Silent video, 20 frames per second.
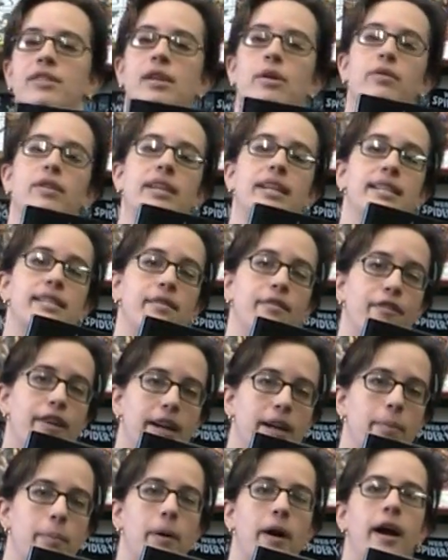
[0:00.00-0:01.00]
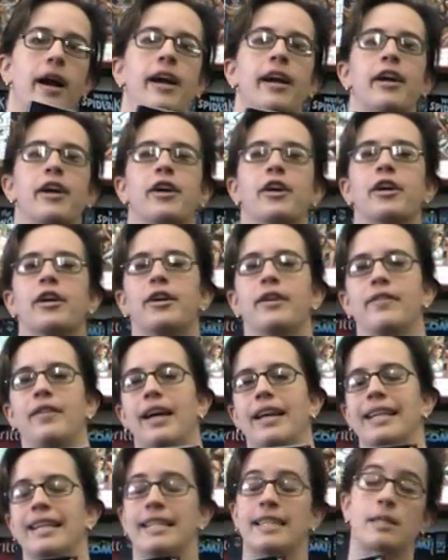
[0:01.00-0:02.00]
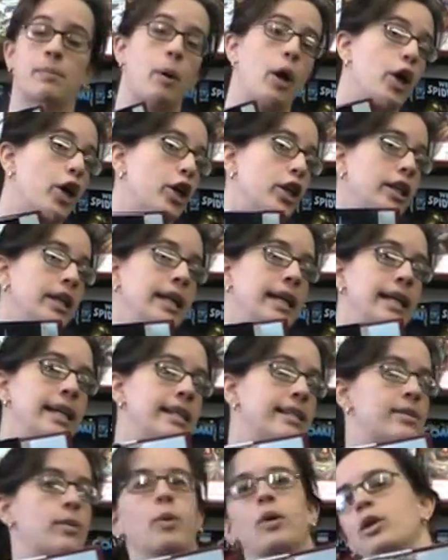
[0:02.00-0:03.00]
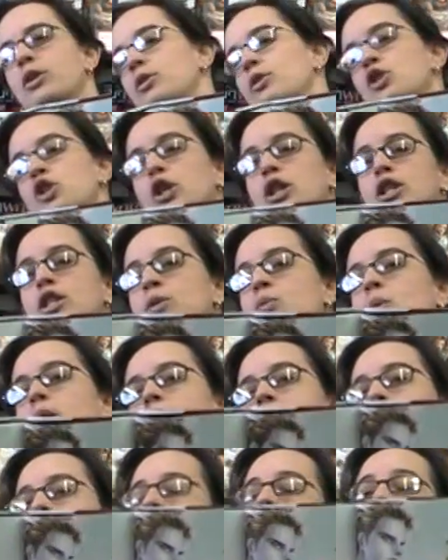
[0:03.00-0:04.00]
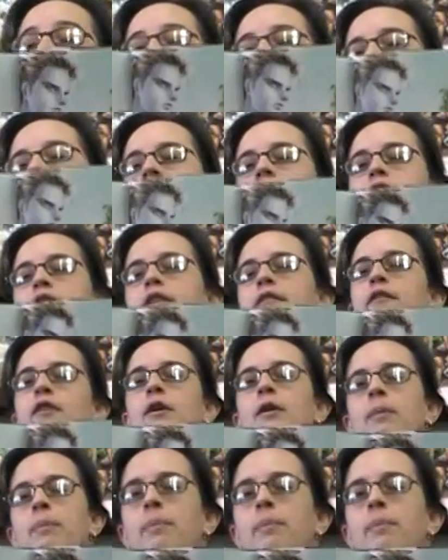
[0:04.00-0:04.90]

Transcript: out that he's a vampire and that he's sparkly, so it'll show you just one of the pages here for